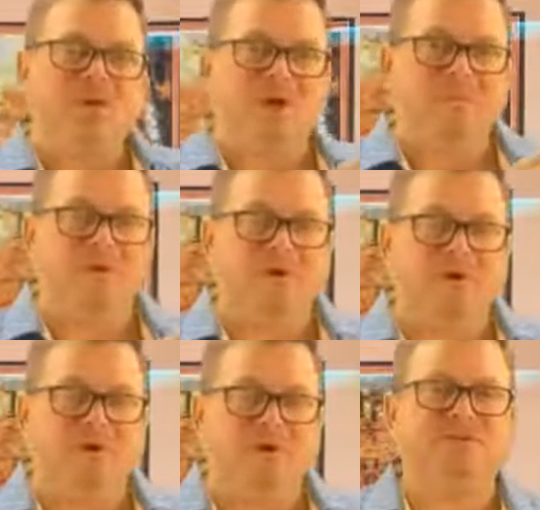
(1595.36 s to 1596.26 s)
about our
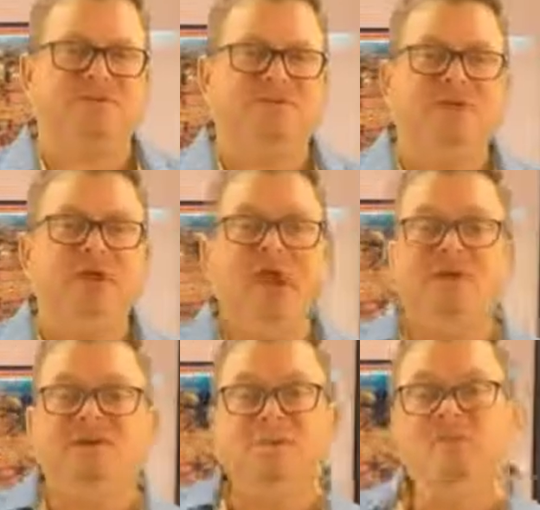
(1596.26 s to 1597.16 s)
products and service, start
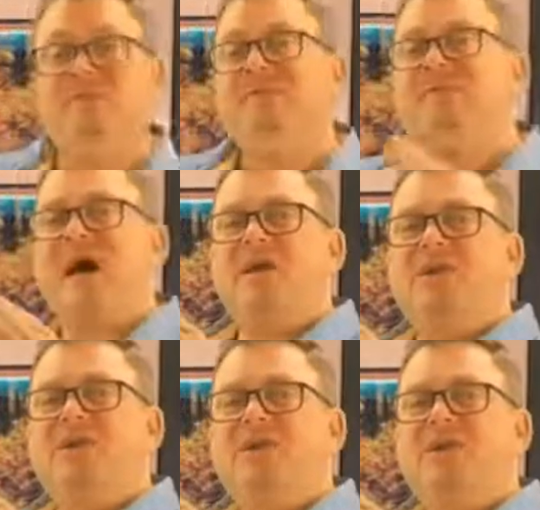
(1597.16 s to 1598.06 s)
moving up the value
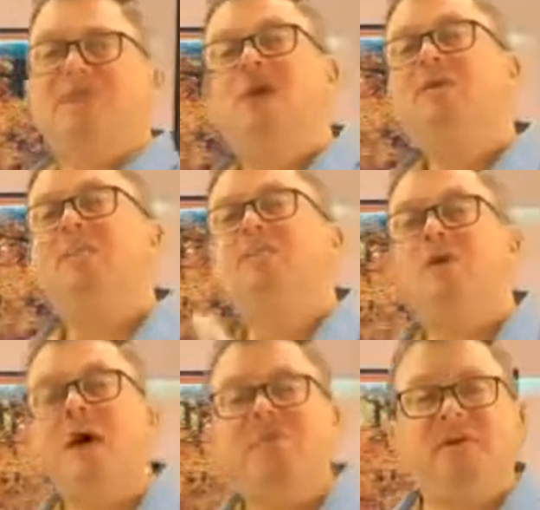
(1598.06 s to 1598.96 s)
creation, the
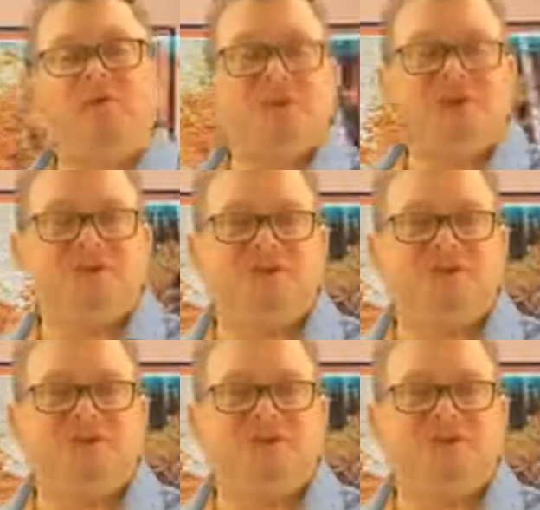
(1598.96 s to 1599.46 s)
profit creation